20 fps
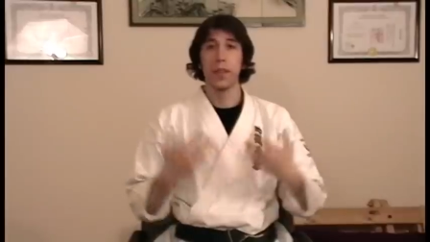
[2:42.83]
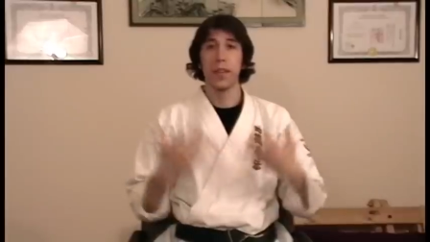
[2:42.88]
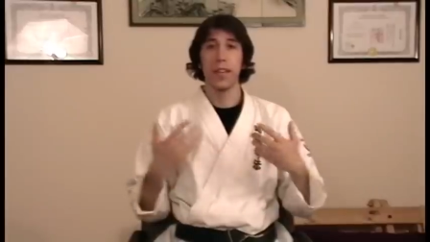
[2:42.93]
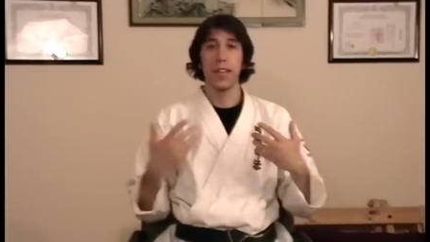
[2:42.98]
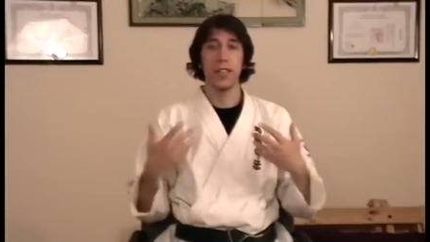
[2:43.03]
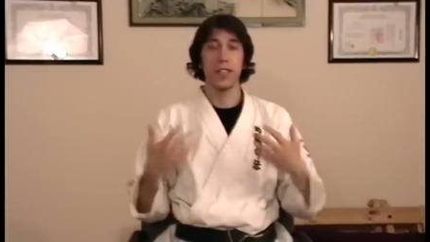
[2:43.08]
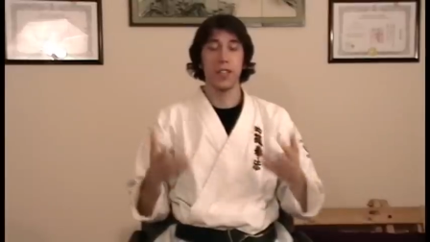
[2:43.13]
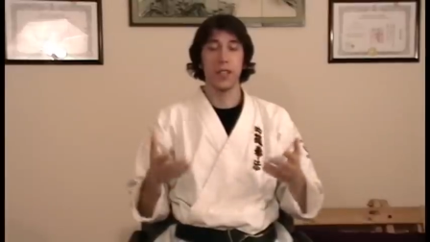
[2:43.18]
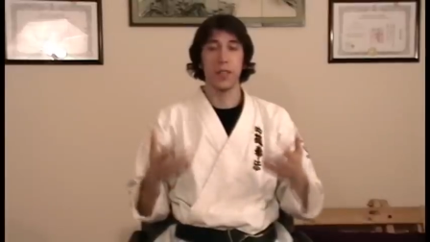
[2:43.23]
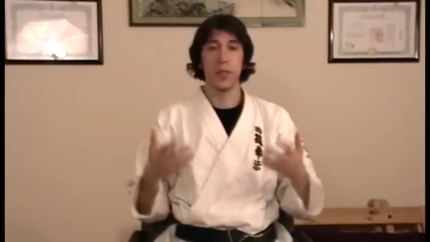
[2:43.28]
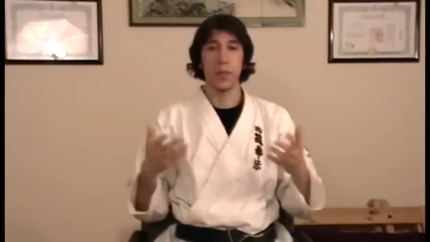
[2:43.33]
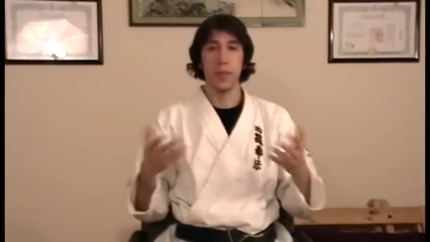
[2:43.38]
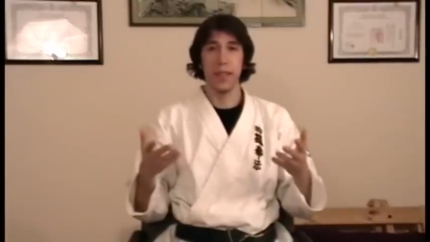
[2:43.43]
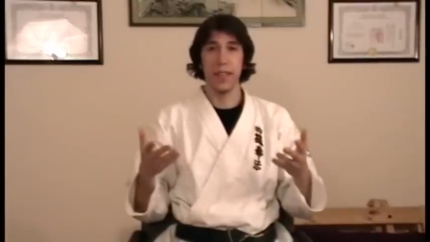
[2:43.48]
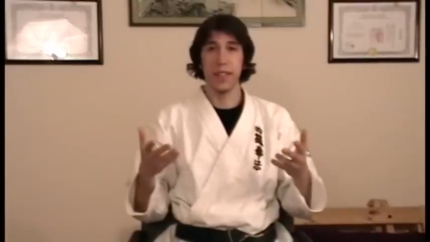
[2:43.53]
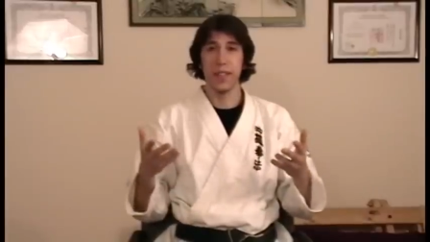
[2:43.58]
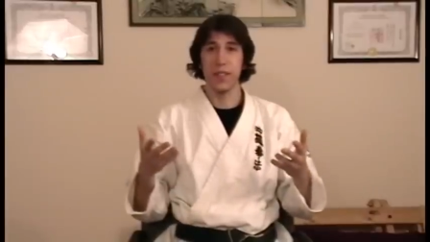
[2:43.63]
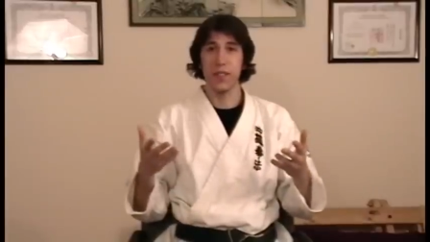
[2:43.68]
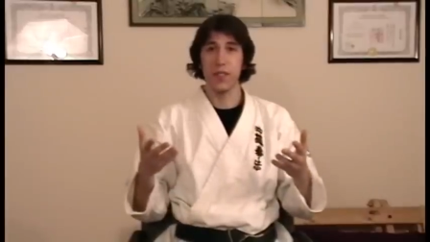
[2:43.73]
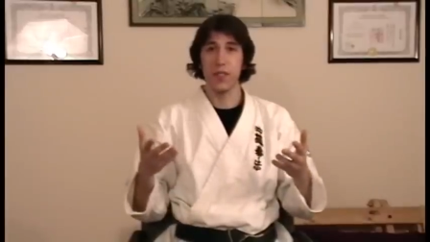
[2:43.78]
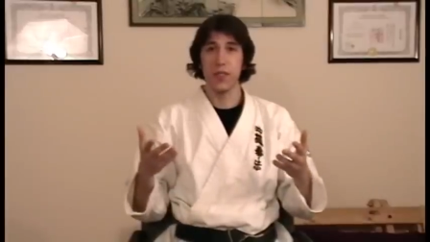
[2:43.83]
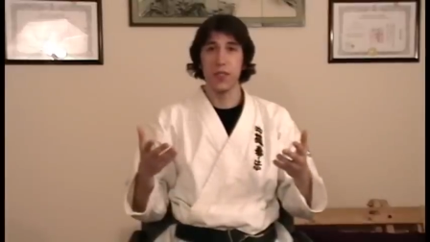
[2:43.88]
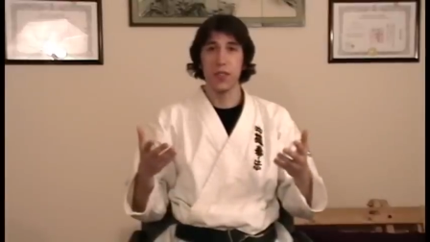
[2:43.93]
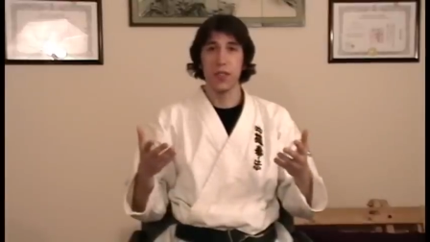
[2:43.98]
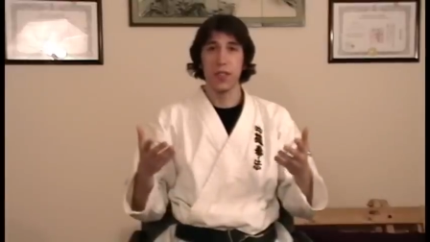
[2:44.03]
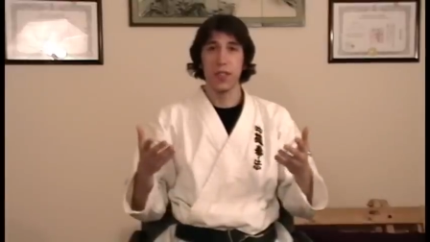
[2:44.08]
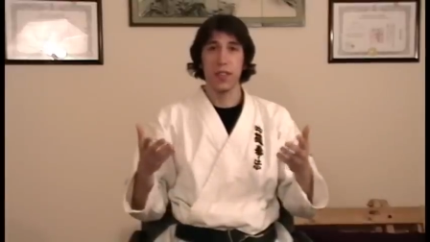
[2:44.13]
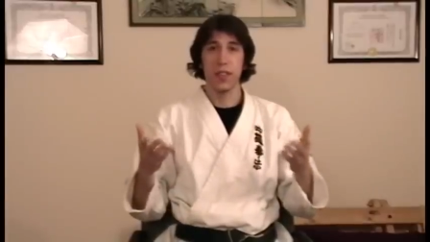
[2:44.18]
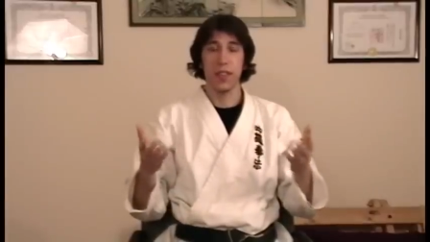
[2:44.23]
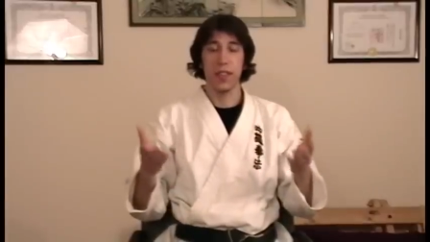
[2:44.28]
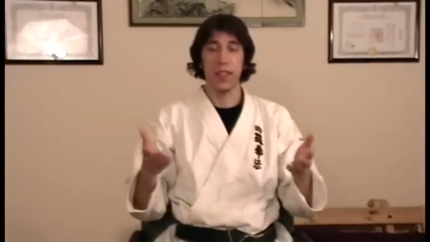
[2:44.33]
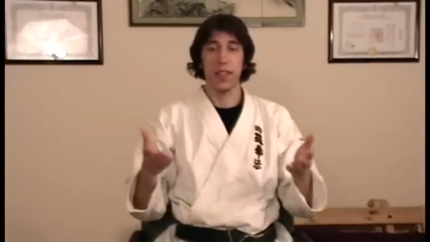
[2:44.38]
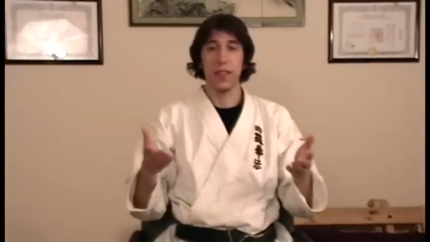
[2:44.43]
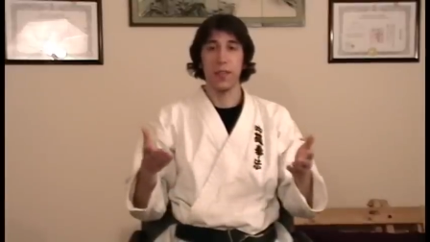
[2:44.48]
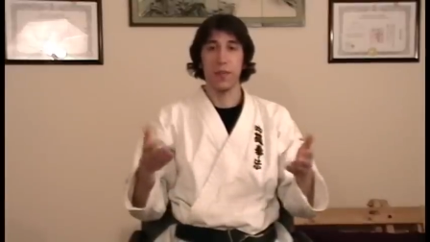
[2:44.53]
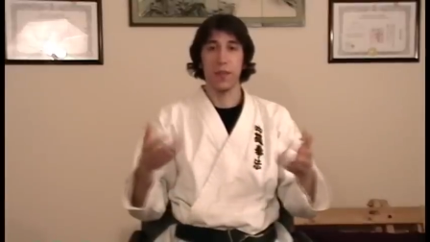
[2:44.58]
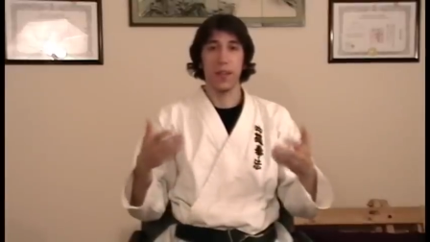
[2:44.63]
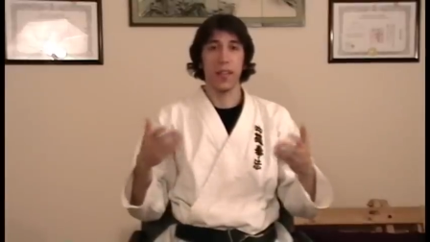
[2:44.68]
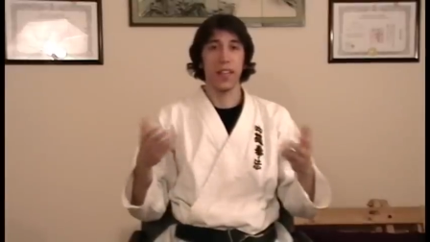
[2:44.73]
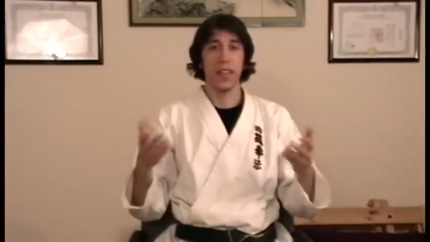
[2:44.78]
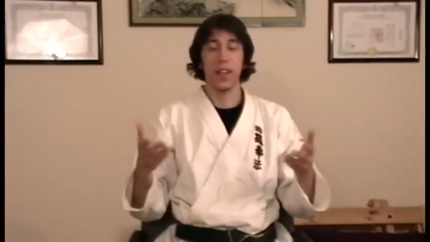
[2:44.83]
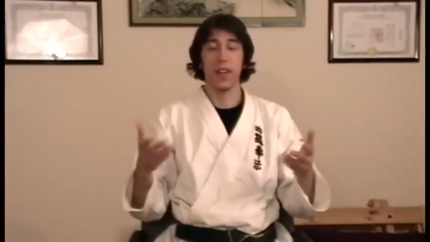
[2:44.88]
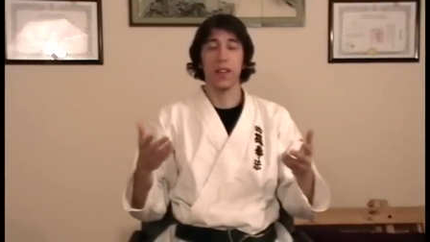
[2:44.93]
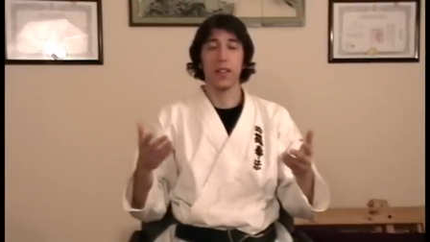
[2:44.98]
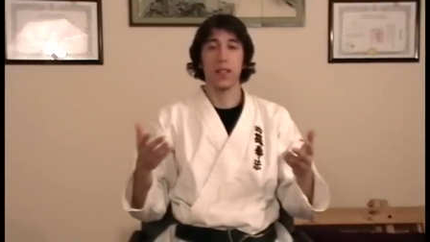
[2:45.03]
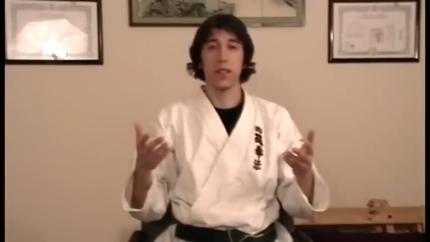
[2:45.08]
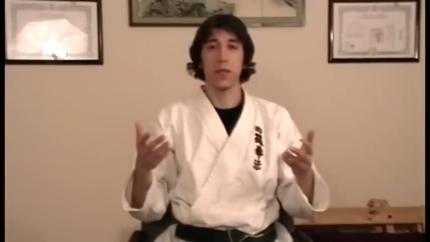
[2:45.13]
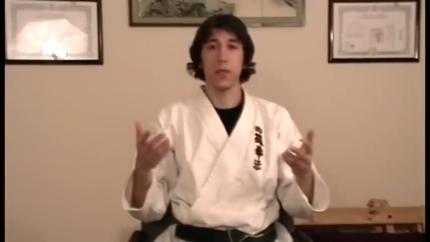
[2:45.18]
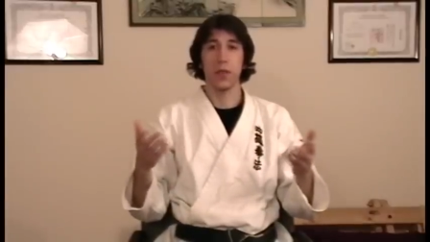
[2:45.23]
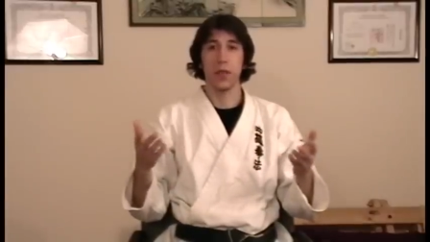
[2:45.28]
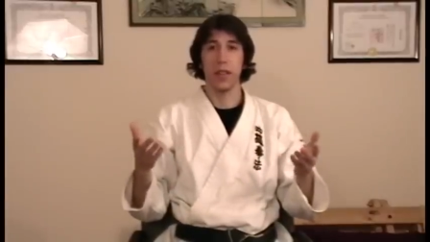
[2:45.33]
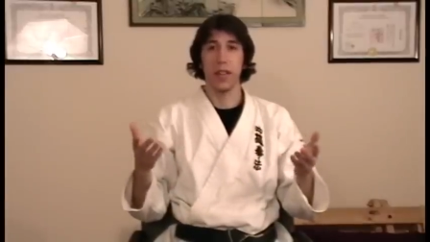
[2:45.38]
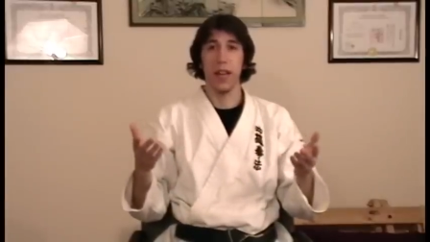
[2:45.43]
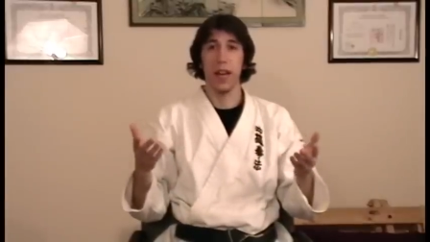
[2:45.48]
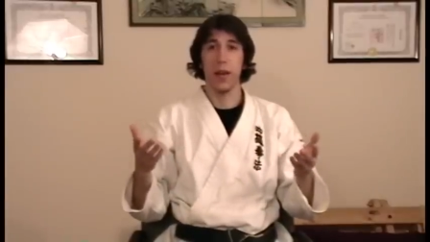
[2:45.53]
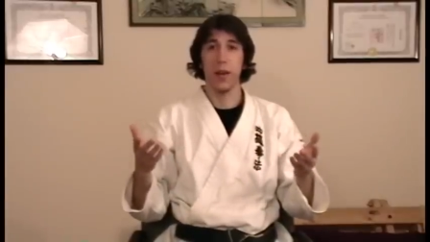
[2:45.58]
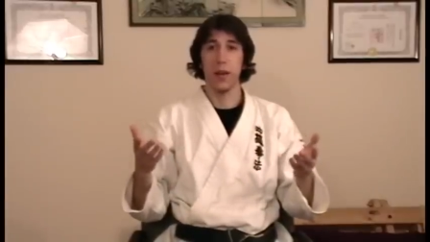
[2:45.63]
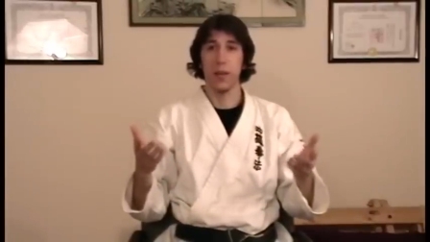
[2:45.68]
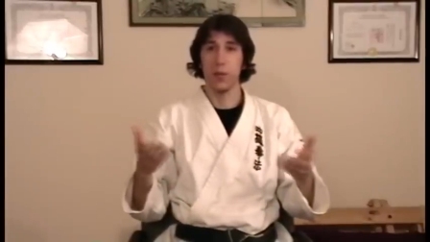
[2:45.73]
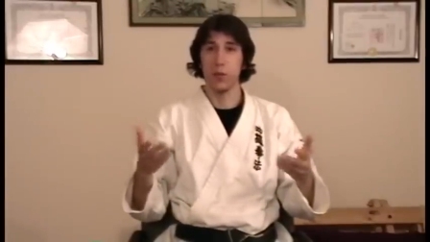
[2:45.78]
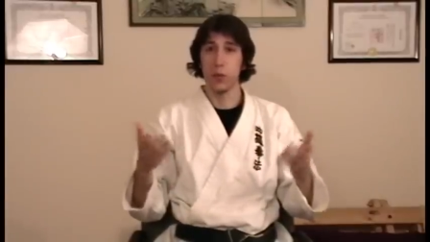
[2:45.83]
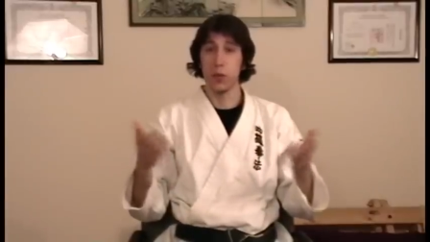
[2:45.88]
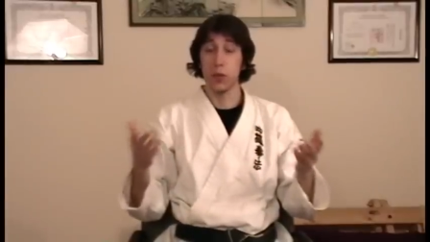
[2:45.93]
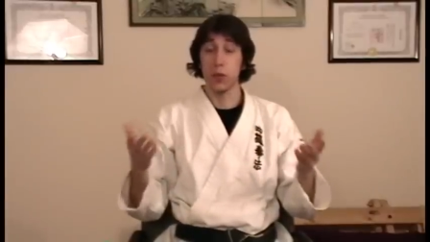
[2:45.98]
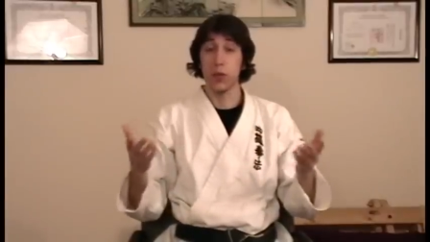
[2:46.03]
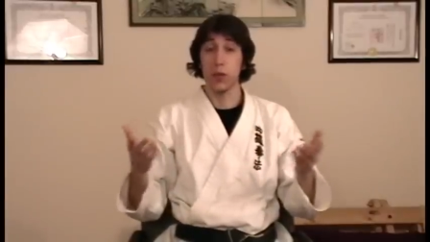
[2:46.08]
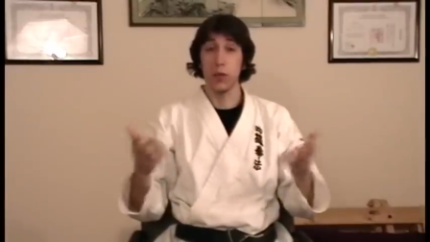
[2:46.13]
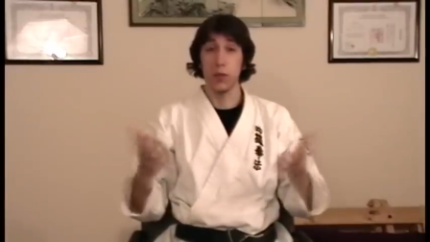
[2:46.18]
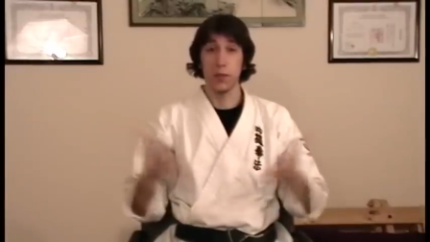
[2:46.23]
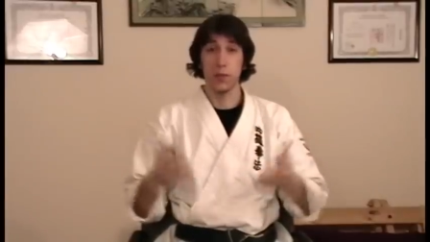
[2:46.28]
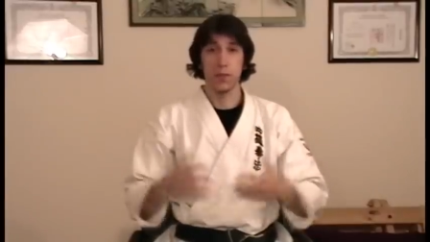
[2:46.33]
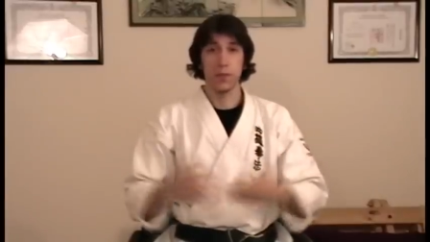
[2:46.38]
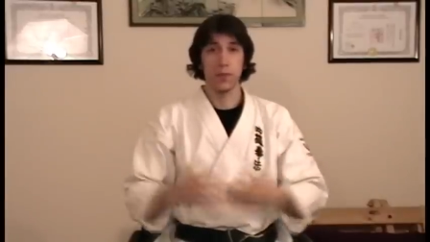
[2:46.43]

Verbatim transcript: It just means the fighting arts of Okinawa, Ryukyu.